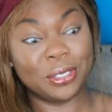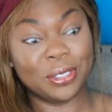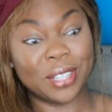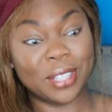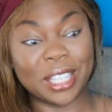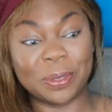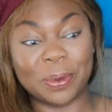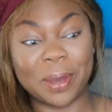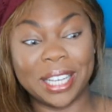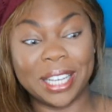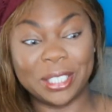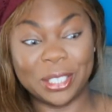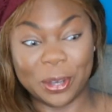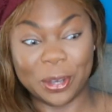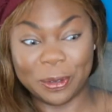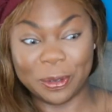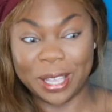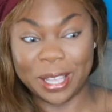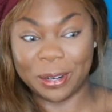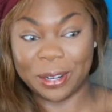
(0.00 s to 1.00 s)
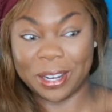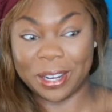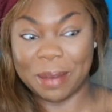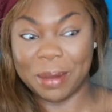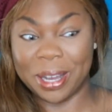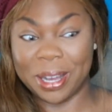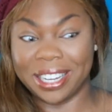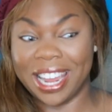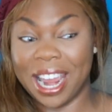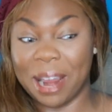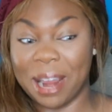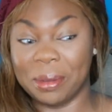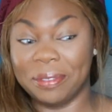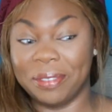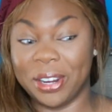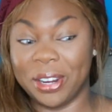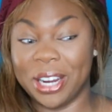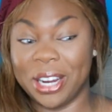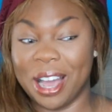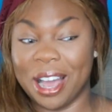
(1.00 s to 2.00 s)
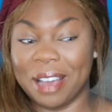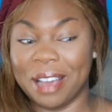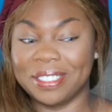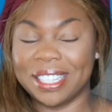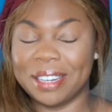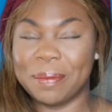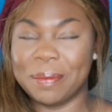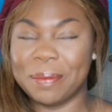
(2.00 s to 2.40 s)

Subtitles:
That's why I don't let her come on camera very often.